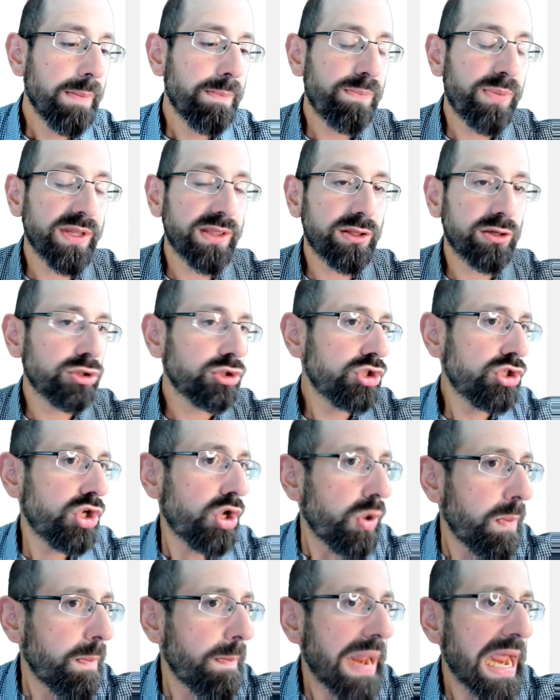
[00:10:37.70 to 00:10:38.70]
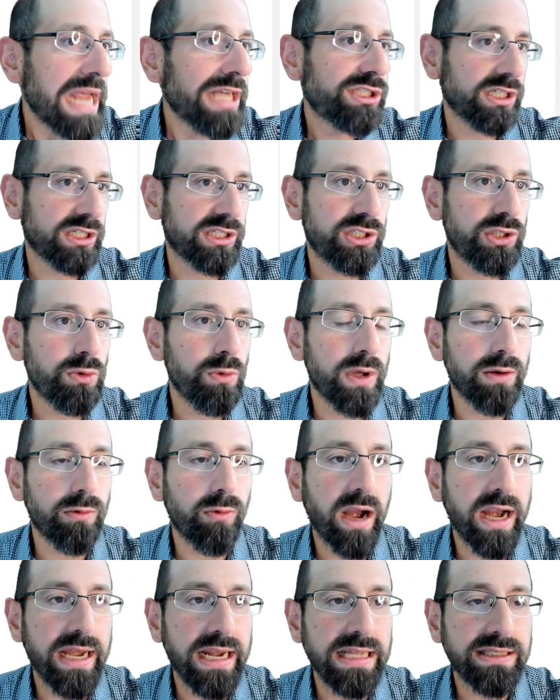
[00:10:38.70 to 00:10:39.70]
but there's no magic to it,
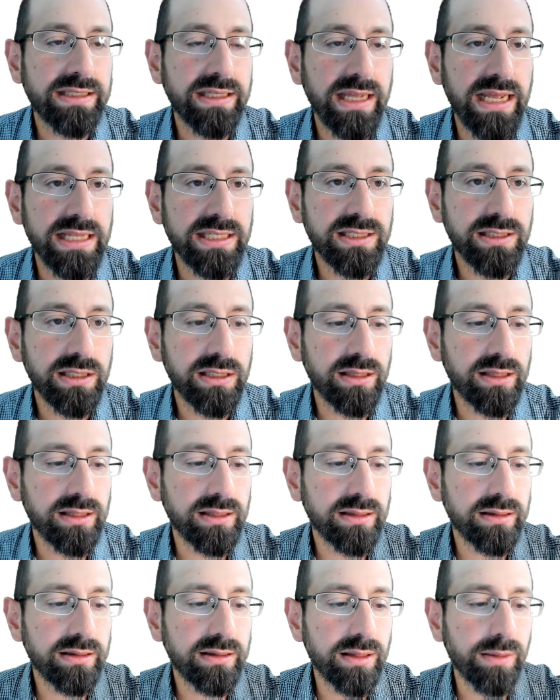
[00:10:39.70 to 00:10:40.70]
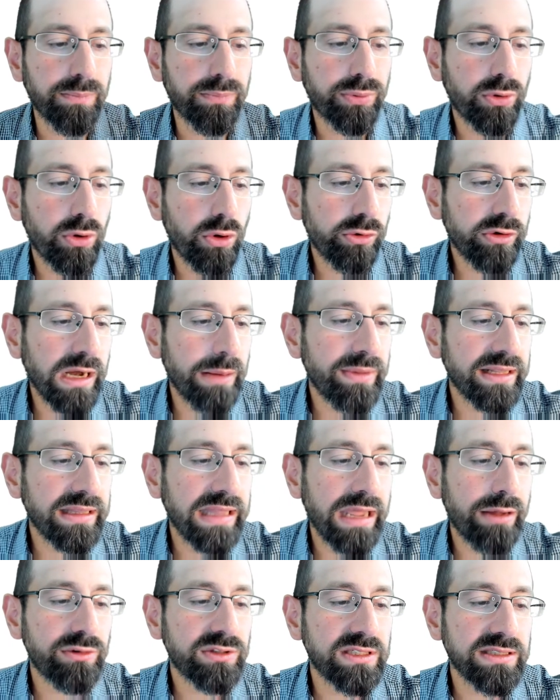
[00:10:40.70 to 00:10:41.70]
right? It's the programming
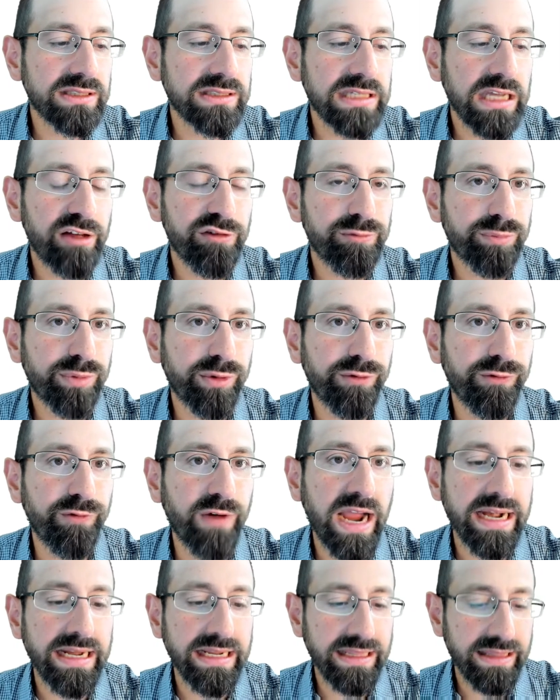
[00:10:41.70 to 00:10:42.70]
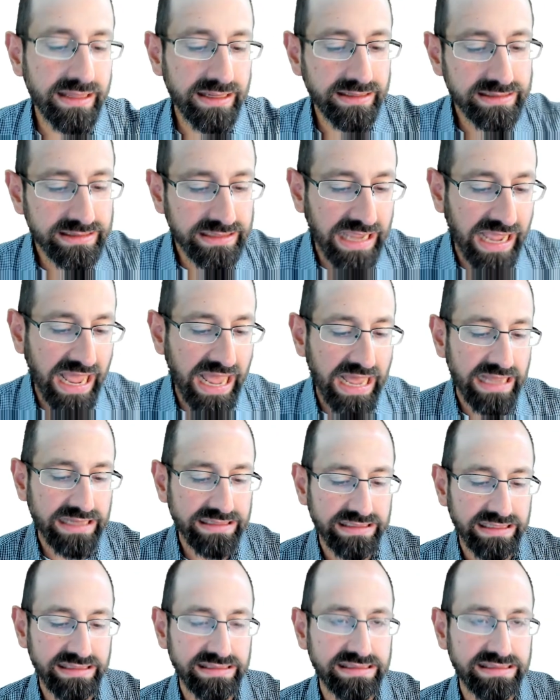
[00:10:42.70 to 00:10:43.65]
language itself providing this as a